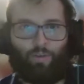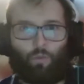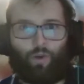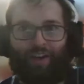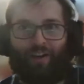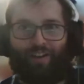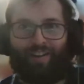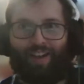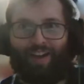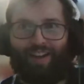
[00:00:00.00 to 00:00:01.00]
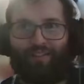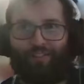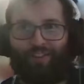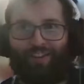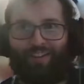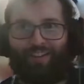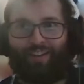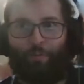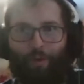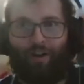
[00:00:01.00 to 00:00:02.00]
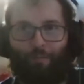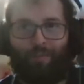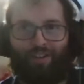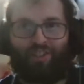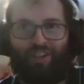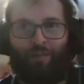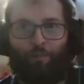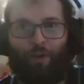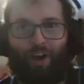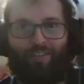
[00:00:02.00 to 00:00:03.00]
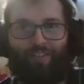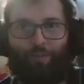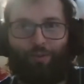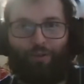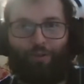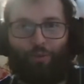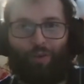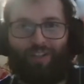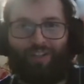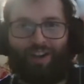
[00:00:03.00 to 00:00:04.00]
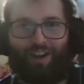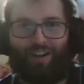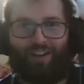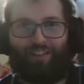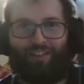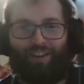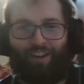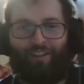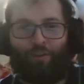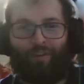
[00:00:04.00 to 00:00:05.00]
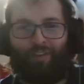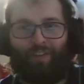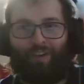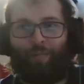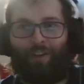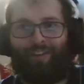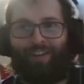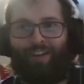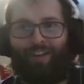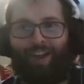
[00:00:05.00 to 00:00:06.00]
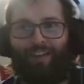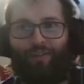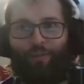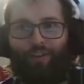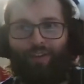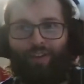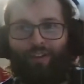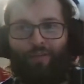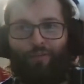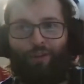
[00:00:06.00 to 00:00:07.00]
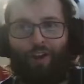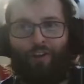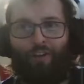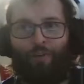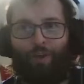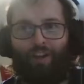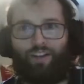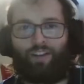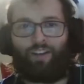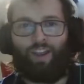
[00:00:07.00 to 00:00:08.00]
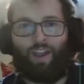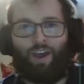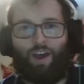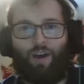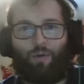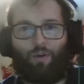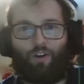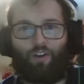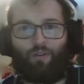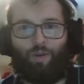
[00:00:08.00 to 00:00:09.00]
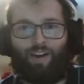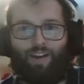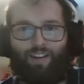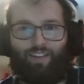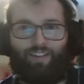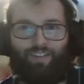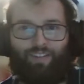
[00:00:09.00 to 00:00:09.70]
we are live talking about Mission Impossible. We got a new installment last week, the final reckoning. How are you, Matt?